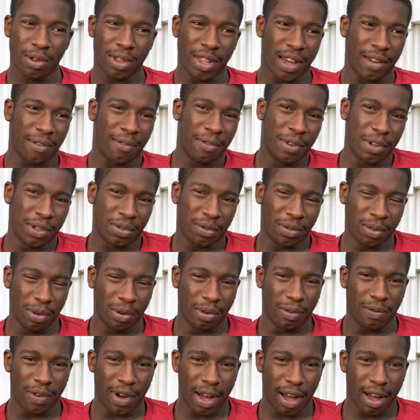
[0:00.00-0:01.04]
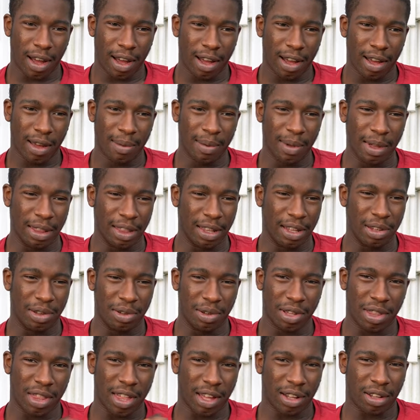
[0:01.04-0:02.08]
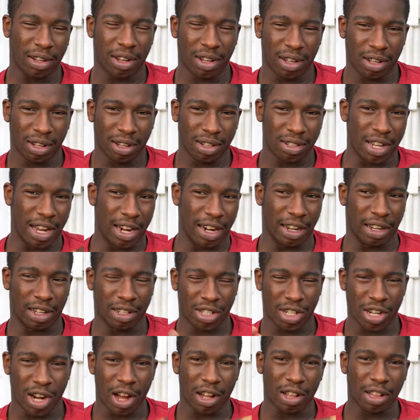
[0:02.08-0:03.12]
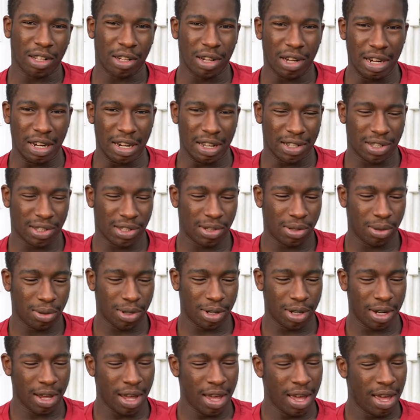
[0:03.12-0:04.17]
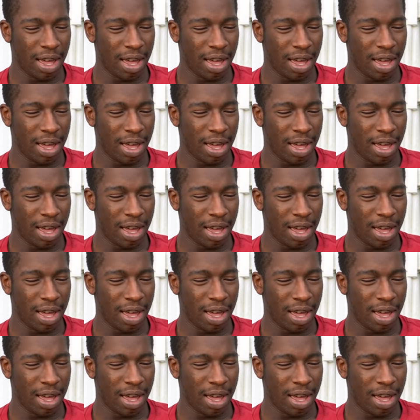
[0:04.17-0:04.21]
that fish food vibe, and then you get that kind of chocolatiness to it?